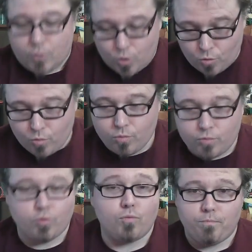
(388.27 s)

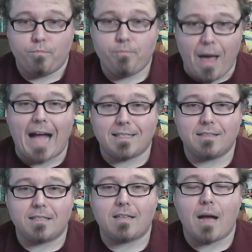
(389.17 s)
to act
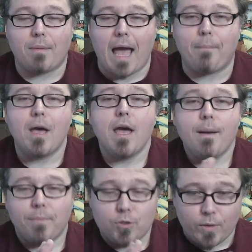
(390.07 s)
as a stopgap
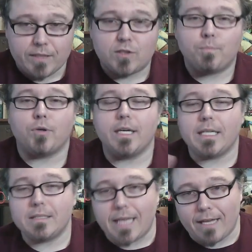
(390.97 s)
between
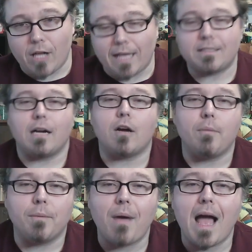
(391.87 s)
Springs and Glasnow
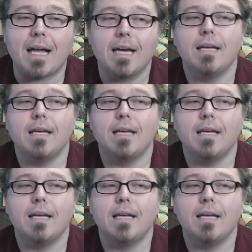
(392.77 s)
coming back.